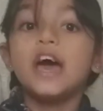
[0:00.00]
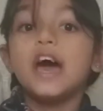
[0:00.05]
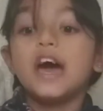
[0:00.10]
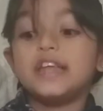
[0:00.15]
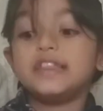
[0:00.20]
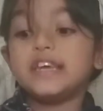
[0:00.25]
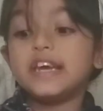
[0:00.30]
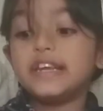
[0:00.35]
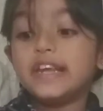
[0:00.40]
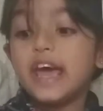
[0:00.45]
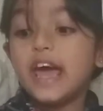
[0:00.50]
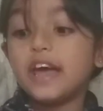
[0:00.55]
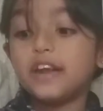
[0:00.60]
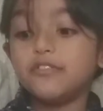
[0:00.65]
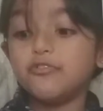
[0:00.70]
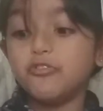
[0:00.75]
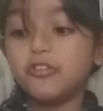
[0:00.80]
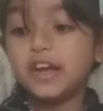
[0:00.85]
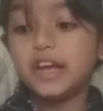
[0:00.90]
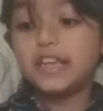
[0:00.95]
And then
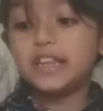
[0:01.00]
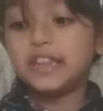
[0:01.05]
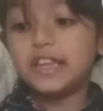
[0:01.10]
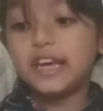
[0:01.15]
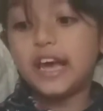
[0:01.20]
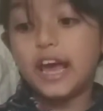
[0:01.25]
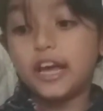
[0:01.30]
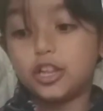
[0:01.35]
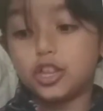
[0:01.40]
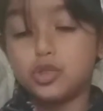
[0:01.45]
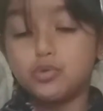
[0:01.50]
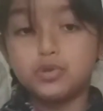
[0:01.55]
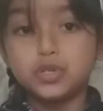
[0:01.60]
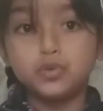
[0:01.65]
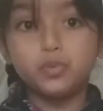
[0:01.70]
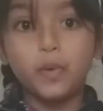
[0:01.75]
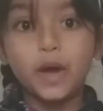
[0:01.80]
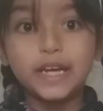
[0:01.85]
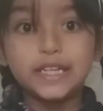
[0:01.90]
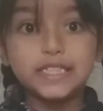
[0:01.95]
Henry VIII was
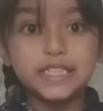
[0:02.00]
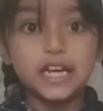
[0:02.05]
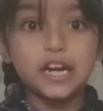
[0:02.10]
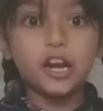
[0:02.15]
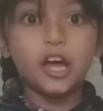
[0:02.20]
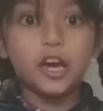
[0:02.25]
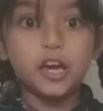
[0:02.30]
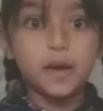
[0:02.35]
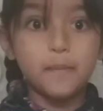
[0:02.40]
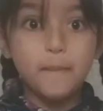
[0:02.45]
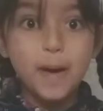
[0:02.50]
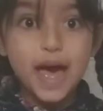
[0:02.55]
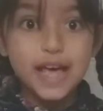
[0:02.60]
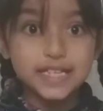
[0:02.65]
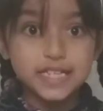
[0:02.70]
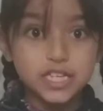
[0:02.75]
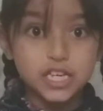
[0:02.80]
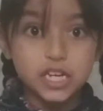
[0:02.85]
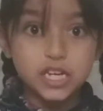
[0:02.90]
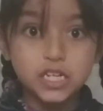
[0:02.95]
waiting like a
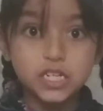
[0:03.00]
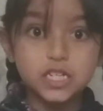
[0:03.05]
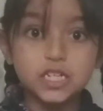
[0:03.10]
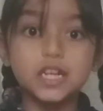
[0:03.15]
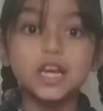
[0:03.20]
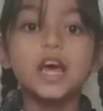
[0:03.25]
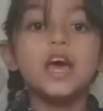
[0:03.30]
peasant.